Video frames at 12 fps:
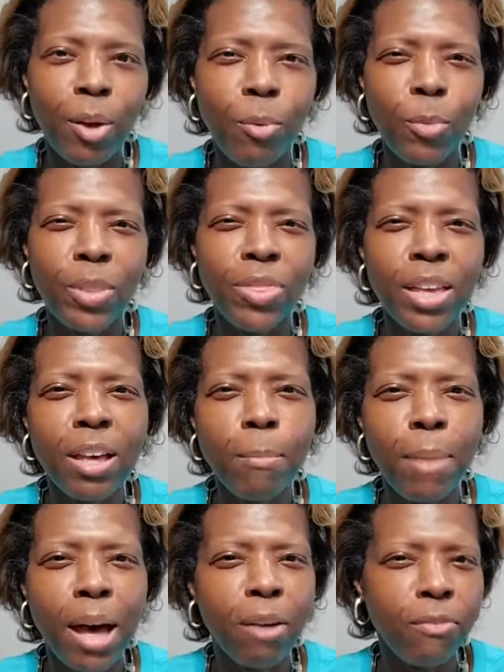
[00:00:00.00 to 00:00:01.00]
when we think
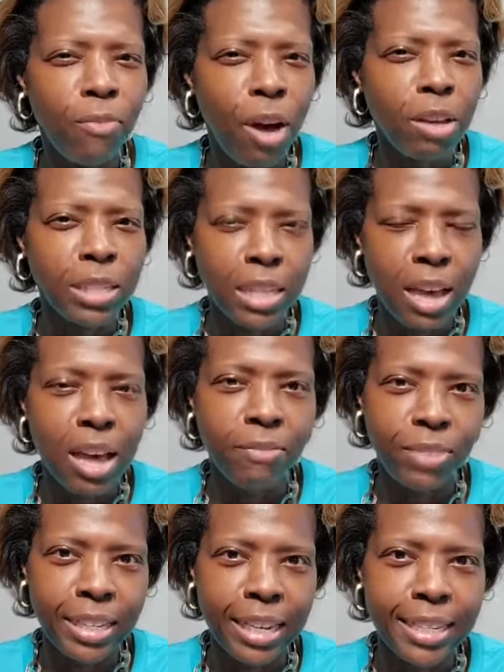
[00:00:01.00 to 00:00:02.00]
about false
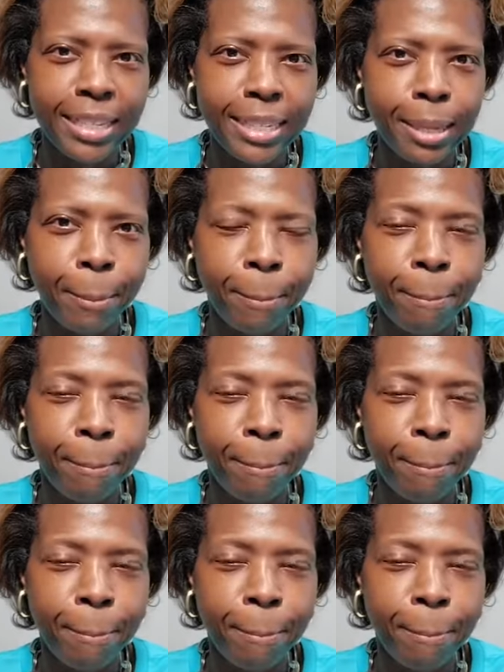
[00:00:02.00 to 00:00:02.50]
confidence.